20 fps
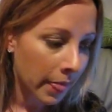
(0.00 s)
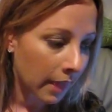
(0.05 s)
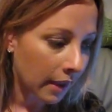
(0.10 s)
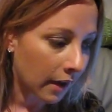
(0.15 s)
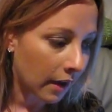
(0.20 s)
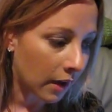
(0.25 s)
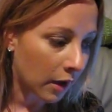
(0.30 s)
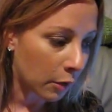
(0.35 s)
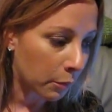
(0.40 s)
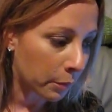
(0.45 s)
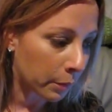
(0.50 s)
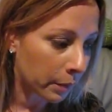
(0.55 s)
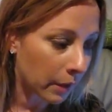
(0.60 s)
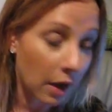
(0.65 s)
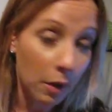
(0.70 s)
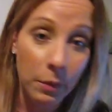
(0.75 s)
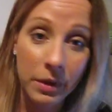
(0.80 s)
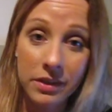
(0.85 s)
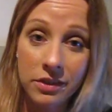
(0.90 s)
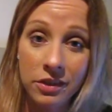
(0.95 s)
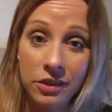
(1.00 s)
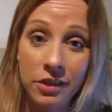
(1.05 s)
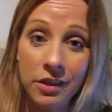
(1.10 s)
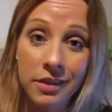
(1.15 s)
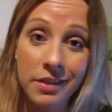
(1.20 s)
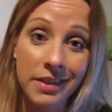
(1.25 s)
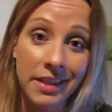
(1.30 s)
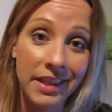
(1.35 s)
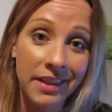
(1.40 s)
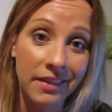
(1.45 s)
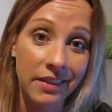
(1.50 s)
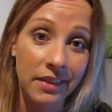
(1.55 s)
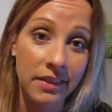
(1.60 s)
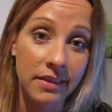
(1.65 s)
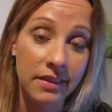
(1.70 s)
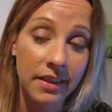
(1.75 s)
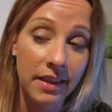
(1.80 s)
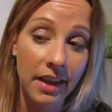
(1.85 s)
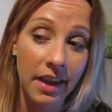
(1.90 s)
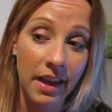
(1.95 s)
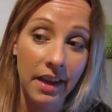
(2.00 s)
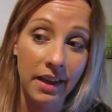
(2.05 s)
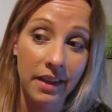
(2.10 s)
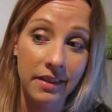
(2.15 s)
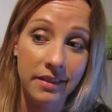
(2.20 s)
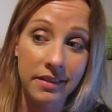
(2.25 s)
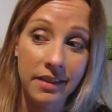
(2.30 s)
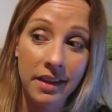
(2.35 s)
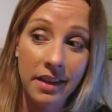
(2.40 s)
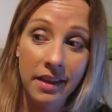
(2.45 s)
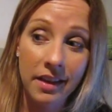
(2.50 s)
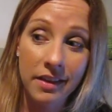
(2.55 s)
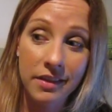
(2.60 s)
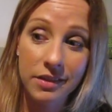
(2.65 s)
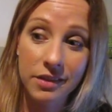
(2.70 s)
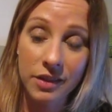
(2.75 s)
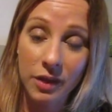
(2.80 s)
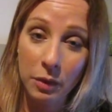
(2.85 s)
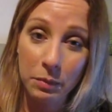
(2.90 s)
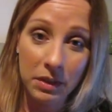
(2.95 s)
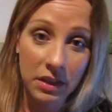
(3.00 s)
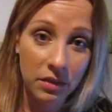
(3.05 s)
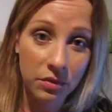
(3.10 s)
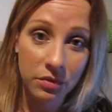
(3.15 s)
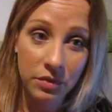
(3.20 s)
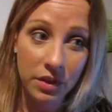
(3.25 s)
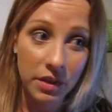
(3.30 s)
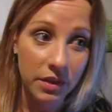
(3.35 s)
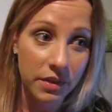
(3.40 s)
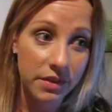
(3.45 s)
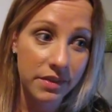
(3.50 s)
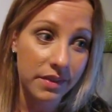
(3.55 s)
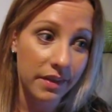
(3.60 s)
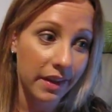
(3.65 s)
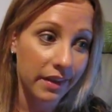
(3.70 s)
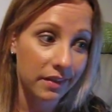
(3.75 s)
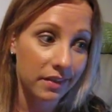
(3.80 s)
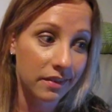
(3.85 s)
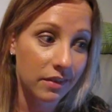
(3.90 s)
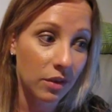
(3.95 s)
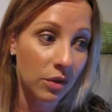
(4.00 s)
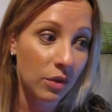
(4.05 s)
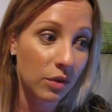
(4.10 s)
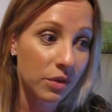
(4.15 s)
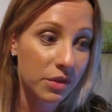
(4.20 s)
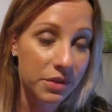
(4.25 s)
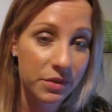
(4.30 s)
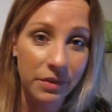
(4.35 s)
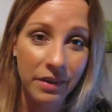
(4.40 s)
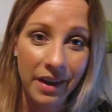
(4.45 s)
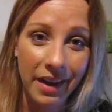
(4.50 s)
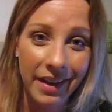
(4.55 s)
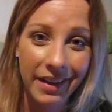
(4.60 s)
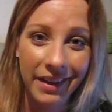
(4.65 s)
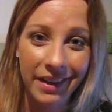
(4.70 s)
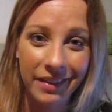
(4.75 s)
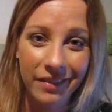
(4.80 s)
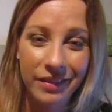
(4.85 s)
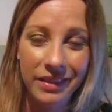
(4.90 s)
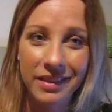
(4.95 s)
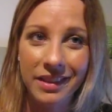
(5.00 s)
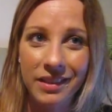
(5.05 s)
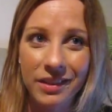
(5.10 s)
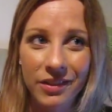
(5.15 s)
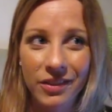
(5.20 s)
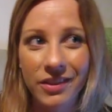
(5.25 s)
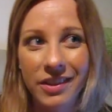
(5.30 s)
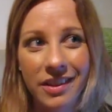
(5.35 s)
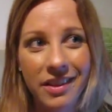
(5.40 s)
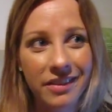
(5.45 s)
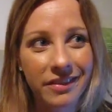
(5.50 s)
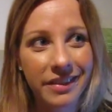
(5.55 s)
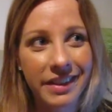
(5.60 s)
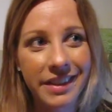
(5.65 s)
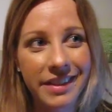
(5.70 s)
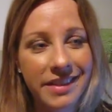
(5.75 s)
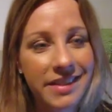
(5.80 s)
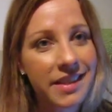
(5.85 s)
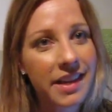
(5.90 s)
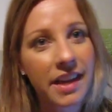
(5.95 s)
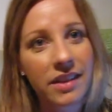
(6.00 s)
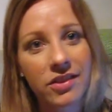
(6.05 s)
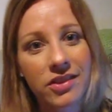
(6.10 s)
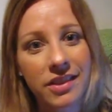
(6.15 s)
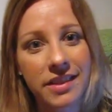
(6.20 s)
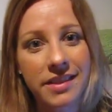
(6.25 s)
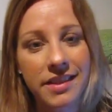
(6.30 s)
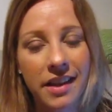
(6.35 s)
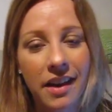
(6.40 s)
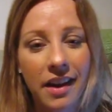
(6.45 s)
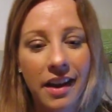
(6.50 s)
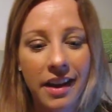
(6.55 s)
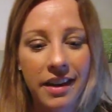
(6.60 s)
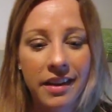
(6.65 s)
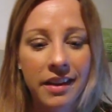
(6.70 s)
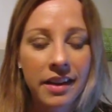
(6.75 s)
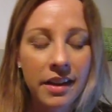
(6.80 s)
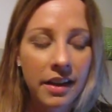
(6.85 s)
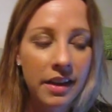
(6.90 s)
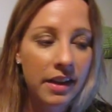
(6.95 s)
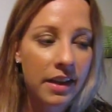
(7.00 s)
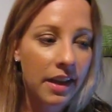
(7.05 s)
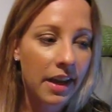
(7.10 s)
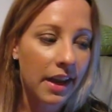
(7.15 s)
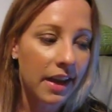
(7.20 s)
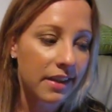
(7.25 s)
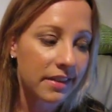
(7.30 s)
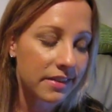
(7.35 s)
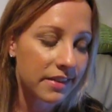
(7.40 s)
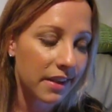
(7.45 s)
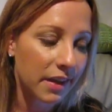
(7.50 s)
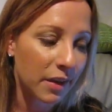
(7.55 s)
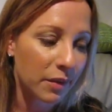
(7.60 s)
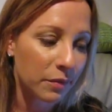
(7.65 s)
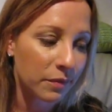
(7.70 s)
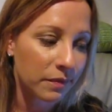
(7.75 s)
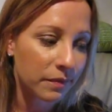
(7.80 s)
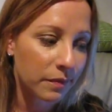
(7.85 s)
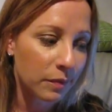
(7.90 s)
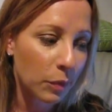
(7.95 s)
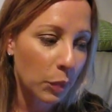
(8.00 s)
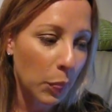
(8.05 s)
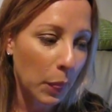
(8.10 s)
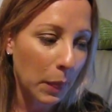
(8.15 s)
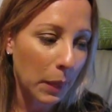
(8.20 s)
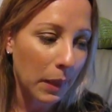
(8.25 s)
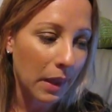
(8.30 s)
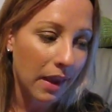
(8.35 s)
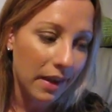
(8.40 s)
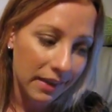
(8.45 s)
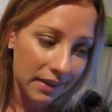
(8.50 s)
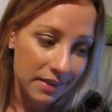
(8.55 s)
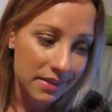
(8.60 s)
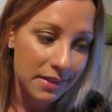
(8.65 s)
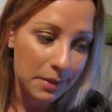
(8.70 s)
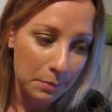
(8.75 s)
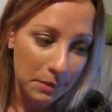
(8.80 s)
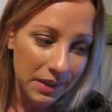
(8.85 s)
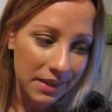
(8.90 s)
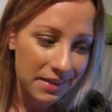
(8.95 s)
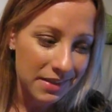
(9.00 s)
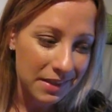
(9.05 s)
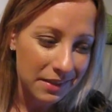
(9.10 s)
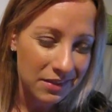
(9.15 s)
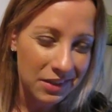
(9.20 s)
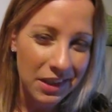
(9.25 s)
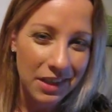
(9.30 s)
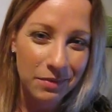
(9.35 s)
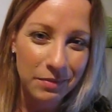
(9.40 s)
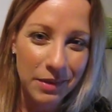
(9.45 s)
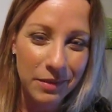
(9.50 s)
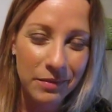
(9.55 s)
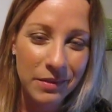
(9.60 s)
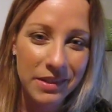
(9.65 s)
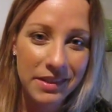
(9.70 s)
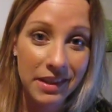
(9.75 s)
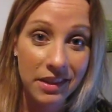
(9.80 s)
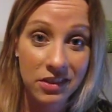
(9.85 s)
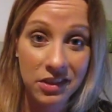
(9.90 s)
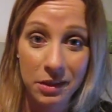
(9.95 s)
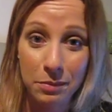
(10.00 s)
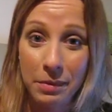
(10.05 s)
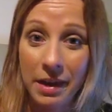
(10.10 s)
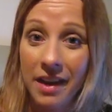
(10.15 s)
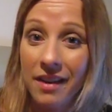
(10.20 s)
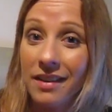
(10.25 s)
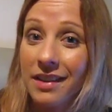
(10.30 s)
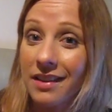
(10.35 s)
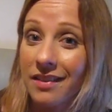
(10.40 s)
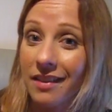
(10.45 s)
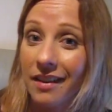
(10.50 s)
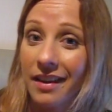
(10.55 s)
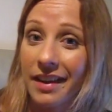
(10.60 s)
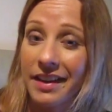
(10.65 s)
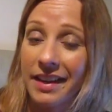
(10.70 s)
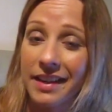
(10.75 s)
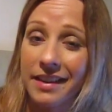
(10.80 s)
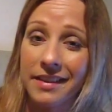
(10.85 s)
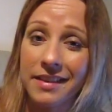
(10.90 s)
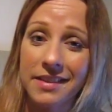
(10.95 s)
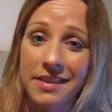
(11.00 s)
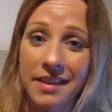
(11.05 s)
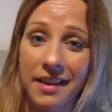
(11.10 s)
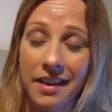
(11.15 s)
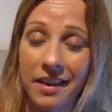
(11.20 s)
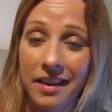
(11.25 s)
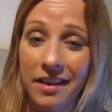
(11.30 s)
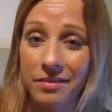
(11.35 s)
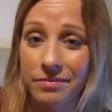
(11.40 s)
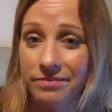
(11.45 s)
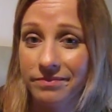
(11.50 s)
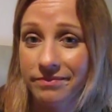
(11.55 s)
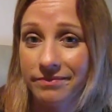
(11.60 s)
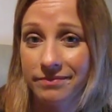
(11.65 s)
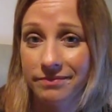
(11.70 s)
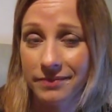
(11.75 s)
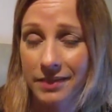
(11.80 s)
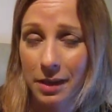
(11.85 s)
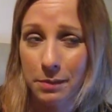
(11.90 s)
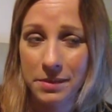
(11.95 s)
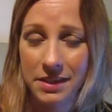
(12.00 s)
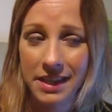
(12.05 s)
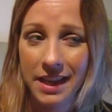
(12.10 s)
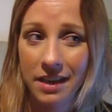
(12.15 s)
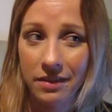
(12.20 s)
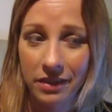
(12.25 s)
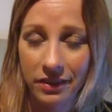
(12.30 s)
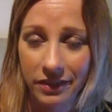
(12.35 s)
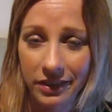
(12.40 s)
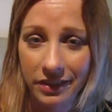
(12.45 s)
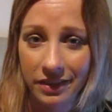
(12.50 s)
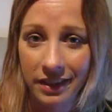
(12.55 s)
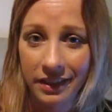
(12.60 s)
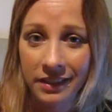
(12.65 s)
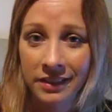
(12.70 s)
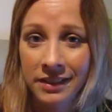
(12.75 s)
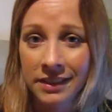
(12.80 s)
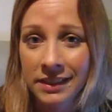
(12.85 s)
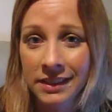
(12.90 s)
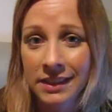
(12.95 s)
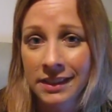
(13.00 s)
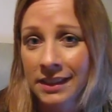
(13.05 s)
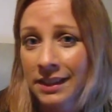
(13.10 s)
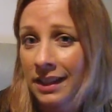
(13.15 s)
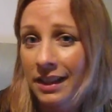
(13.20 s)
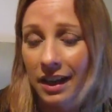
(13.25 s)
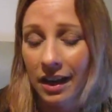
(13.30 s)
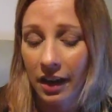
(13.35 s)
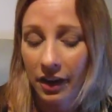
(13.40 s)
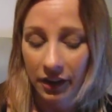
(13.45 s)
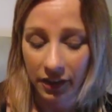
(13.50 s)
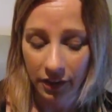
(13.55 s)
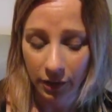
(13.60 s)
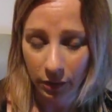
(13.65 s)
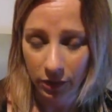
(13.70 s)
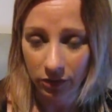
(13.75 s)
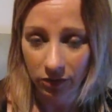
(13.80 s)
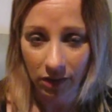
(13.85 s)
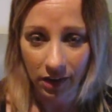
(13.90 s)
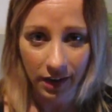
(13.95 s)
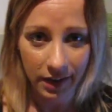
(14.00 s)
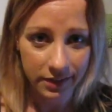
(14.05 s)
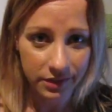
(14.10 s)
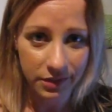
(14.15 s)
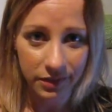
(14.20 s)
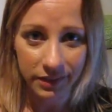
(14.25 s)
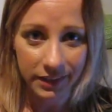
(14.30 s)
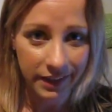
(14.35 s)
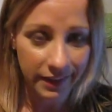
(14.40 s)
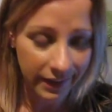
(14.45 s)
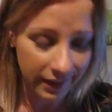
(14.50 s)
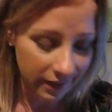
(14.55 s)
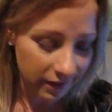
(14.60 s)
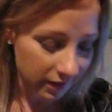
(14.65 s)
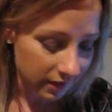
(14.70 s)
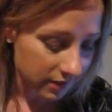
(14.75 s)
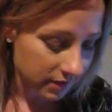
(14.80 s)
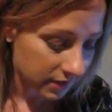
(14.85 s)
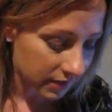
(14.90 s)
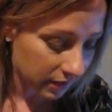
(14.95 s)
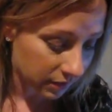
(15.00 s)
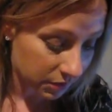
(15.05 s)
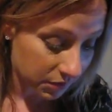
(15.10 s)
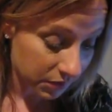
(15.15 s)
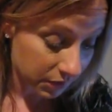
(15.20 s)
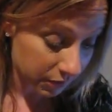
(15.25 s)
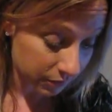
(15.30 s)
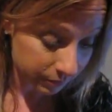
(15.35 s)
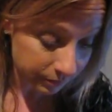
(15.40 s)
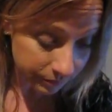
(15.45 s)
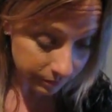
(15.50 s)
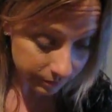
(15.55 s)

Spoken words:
I went to New Zealand, and so many firsts, like the horse riding with the Lord of the Rings countryside, and I guess the biggest achievement was actually paragliding, because I'm scared of everything. I don't go on rides or any of that kind of stuff, so